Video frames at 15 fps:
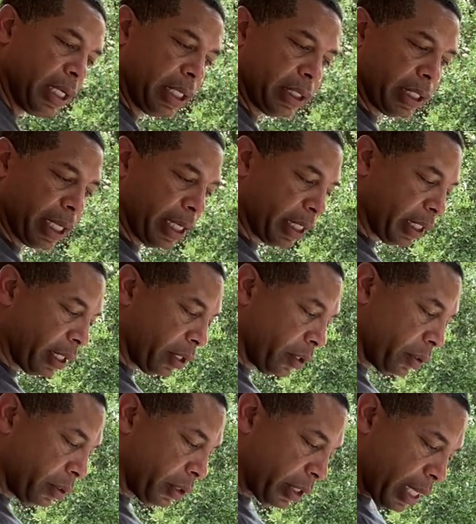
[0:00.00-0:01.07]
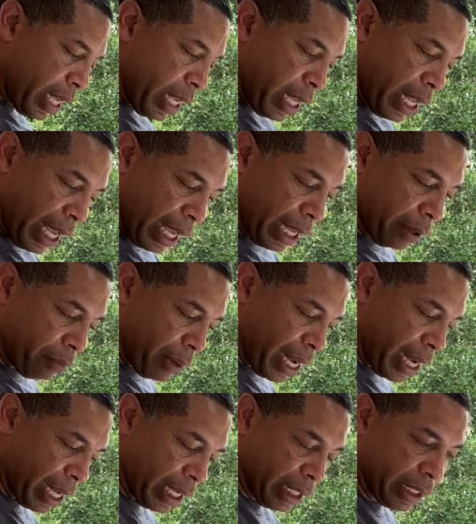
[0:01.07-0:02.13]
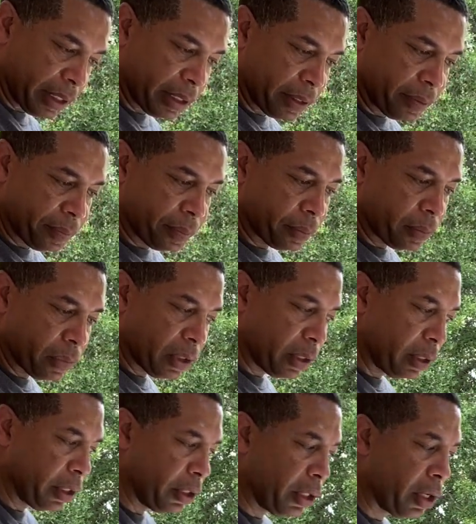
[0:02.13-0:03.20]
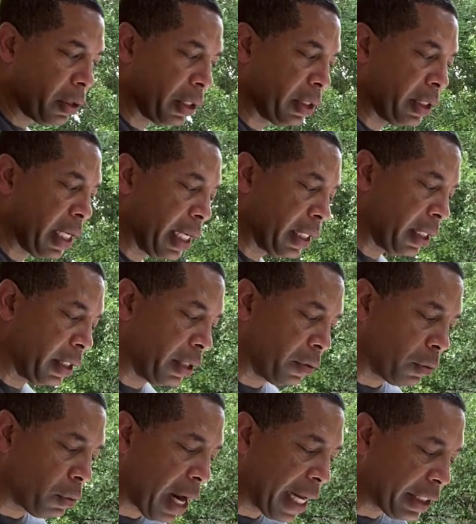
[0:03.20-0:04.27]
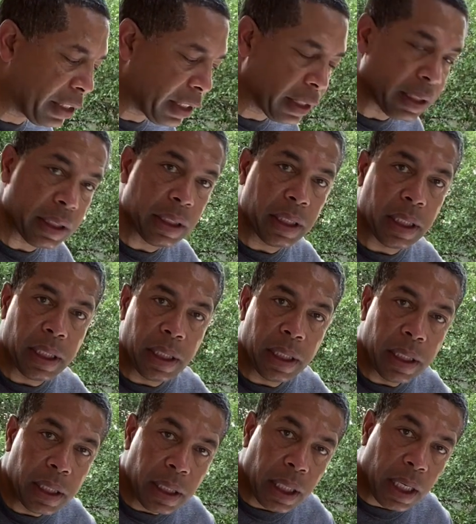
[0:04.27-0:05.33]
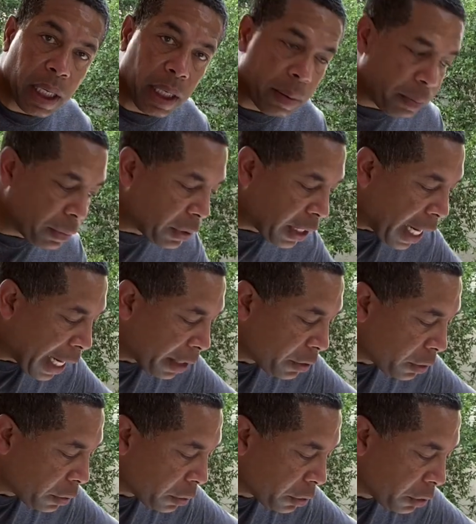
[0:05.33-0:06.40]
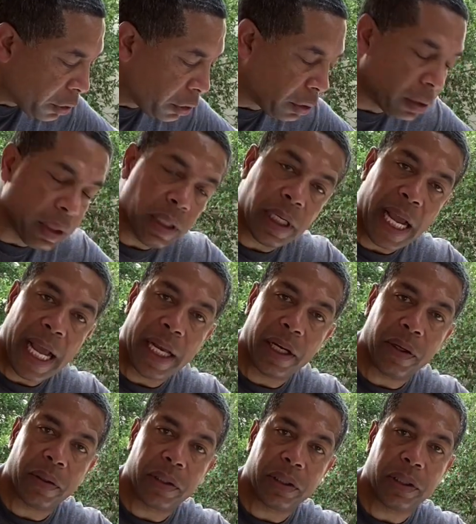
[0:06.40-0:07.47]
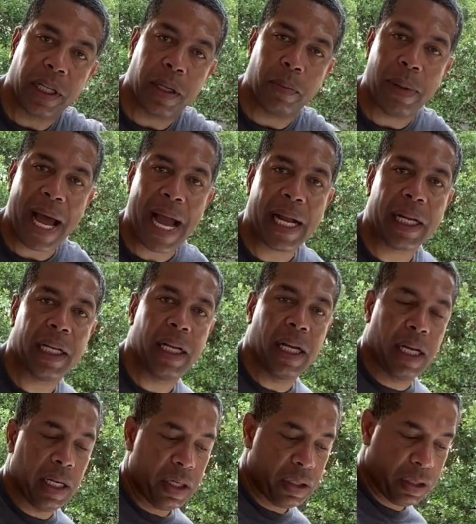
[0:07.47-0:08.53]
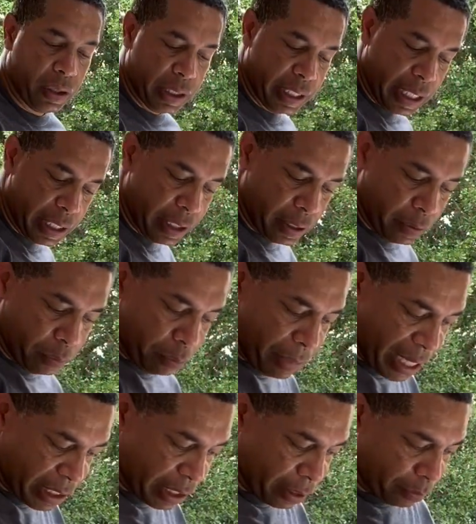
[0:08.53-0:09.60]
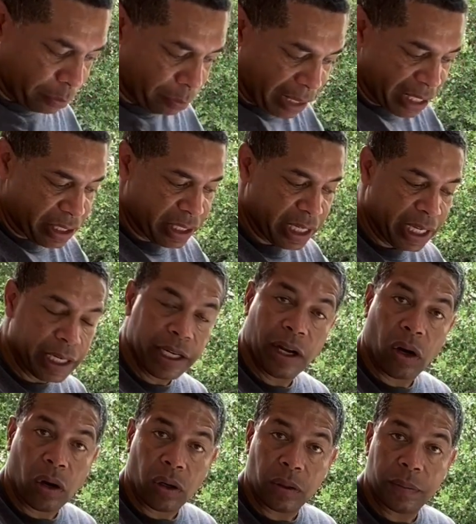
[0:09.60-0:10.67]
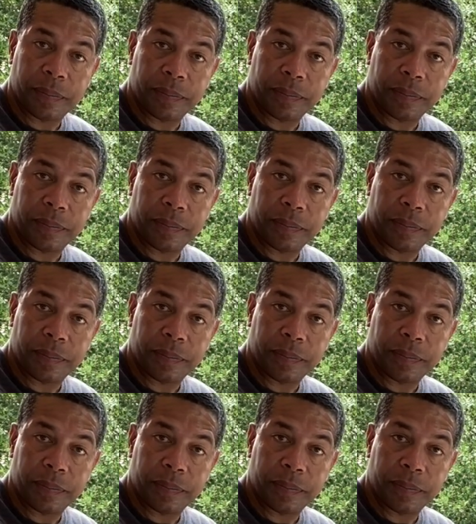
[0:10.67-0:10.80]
let it close, and you notice that the ratchet, the actual handle is to the back, so it doesn't mess up my seat at all,